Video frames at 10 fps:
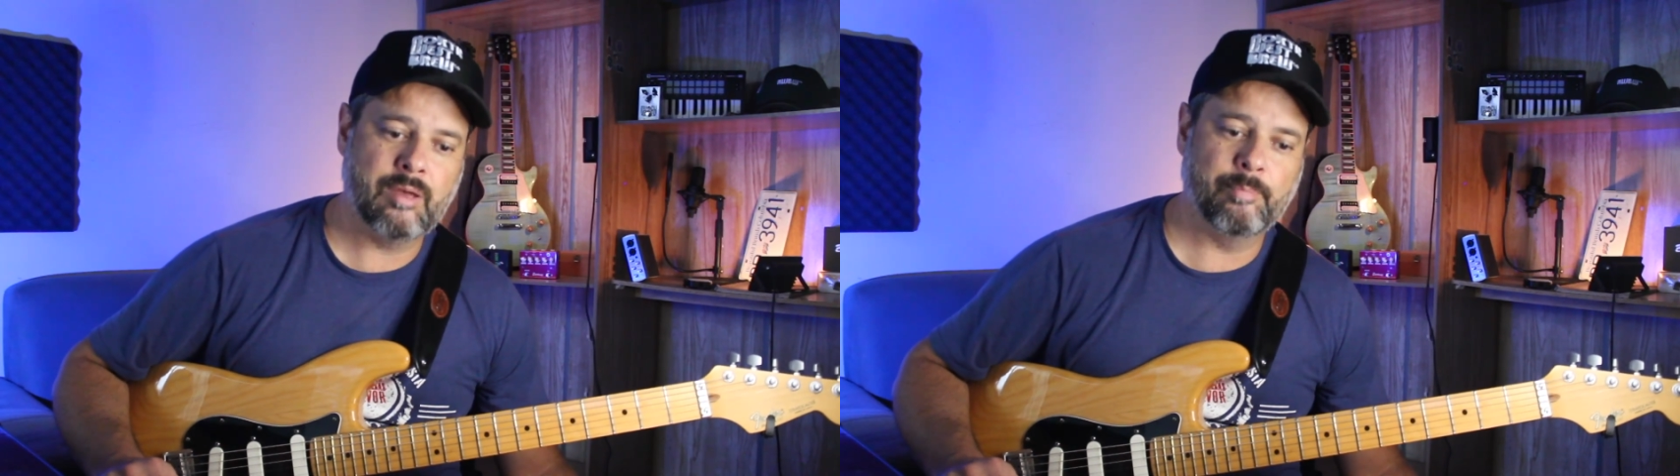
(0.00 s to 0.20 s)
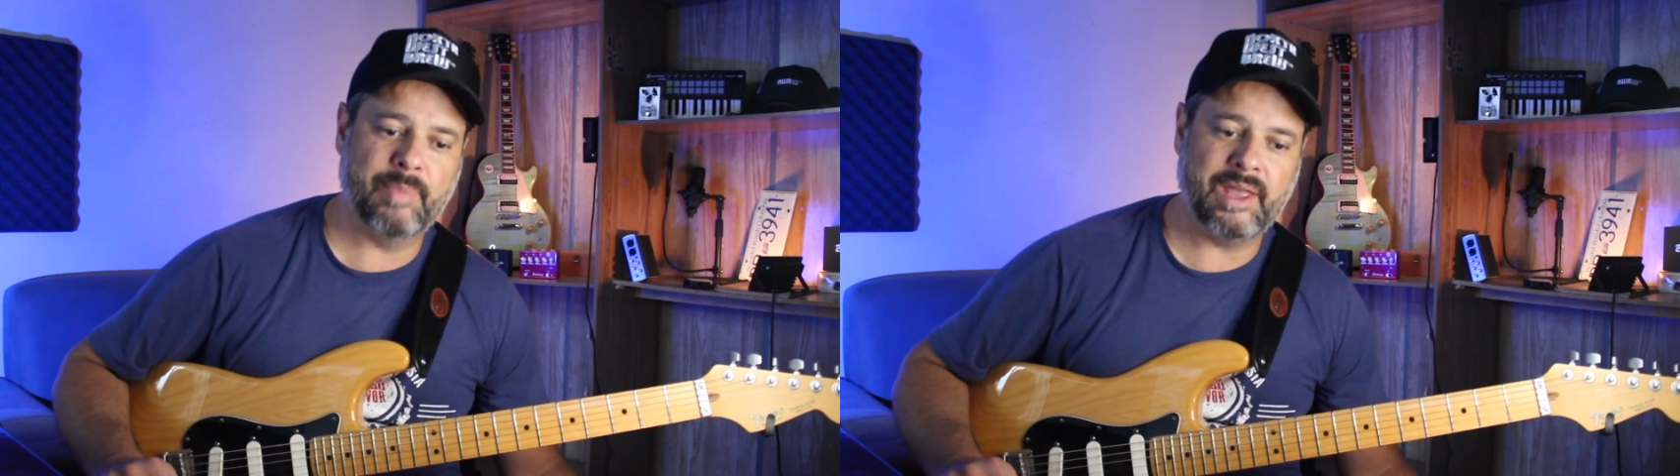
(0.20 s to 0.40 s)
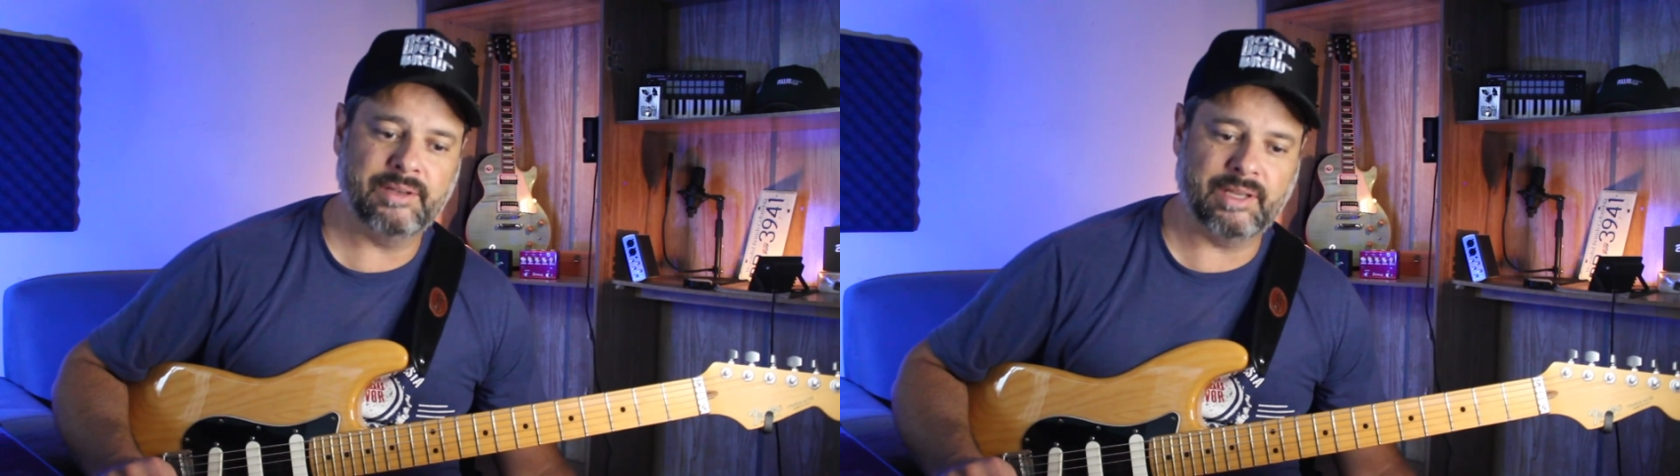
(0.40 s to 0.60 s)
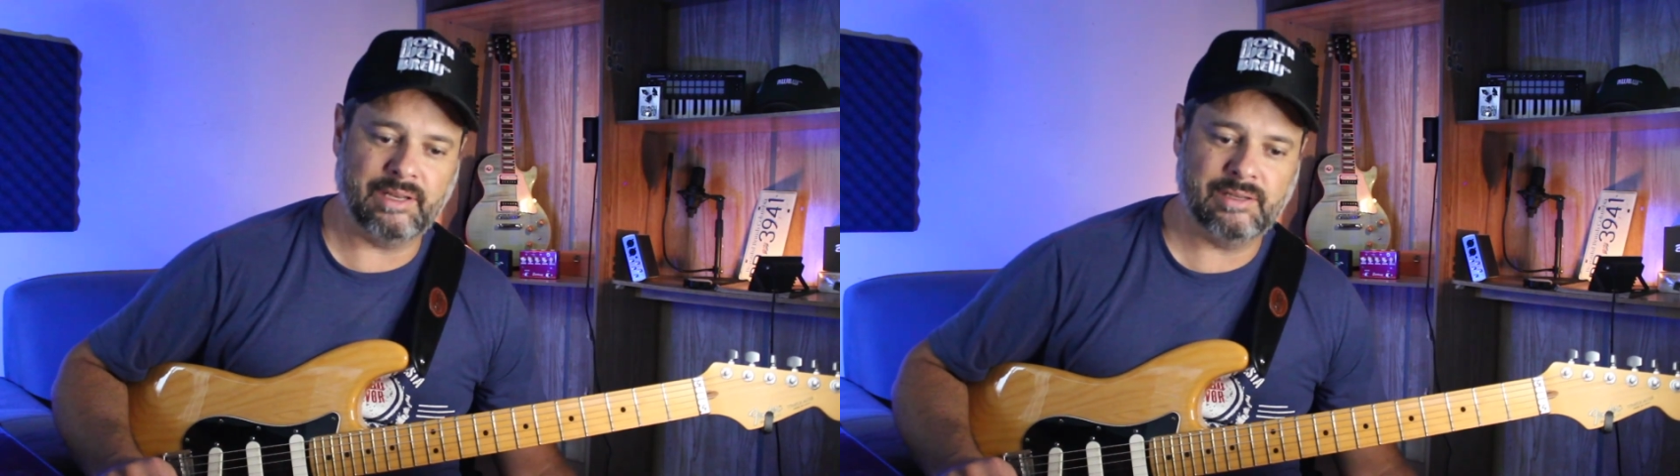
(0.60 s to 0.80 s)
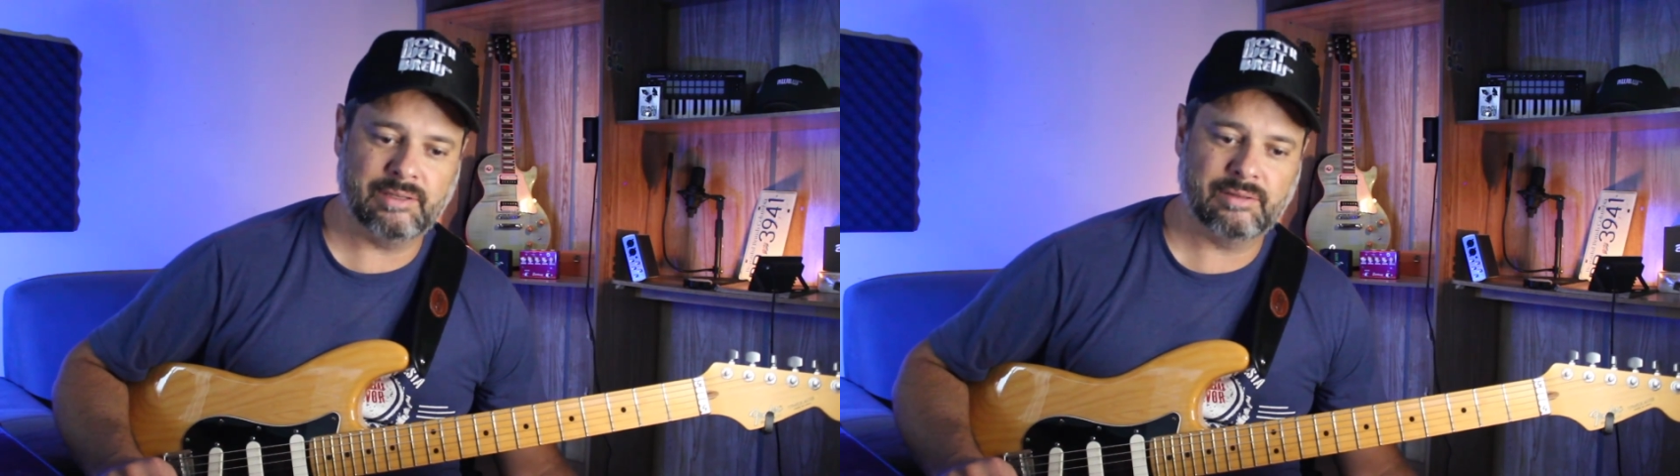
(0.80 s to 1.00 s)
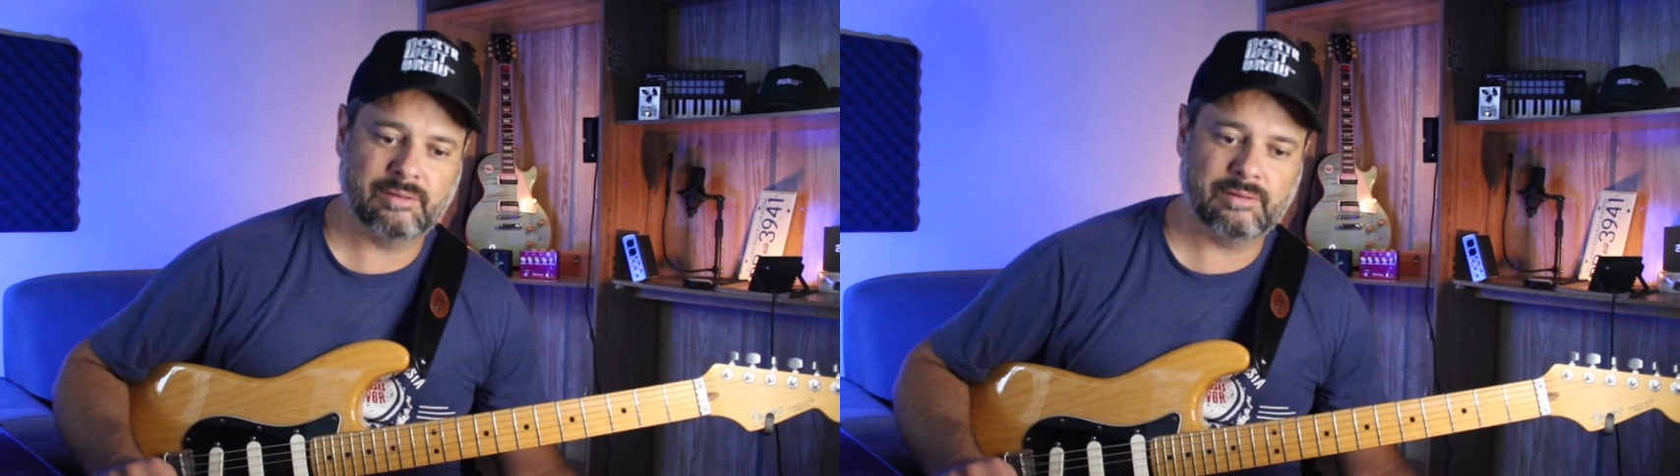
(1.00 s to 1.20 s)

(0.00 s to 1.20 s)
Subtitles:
Bending,